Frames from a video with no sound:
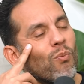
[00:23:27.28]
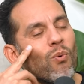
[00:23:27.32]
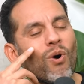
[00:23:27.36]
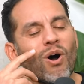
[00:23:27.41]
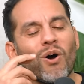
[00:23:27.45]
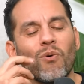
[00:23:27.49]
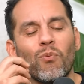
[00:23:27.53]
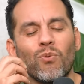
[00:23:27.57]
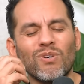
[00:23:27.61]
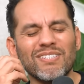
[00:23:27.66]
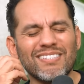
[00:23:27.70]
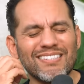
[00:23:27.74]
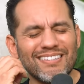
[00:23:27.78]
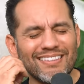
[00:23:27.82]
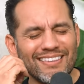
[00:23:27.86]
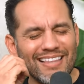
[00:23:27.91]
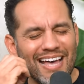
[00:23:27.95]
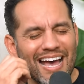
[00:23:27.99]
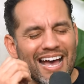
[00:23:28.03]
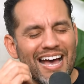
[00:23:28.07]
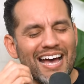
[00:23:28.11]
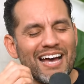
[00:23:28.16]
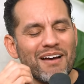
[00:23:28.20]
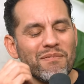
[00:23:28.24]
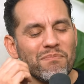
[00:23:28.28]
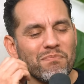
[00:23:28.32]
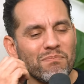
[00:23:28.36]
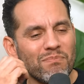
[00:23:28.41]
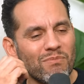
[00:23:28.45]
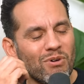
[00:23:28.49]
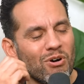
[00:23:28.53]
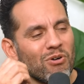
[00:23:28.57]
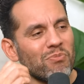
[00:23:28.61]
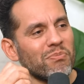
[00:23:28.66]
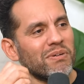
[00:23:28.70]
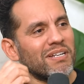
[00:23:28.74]
What was that
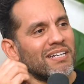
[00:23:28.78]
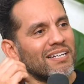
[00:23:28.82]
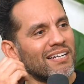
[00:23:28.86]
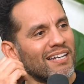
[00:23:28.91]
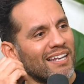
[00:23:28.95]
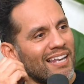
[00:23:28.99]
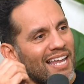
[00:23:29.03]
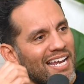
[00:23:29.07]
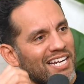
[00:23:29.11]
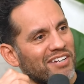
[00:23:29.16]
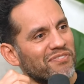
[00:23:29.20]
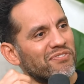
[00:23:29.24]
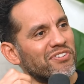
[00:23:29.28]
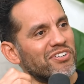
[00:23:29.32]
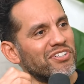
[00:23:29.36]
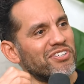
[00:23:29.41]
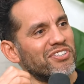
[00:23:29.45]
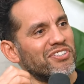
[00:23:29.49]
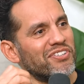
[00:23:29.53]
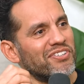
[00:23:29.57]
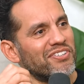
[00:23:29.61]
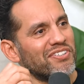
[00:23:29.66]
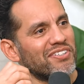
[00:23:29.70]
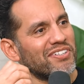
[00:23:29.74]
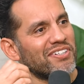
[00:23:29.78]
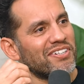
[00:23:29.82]
moment like for you?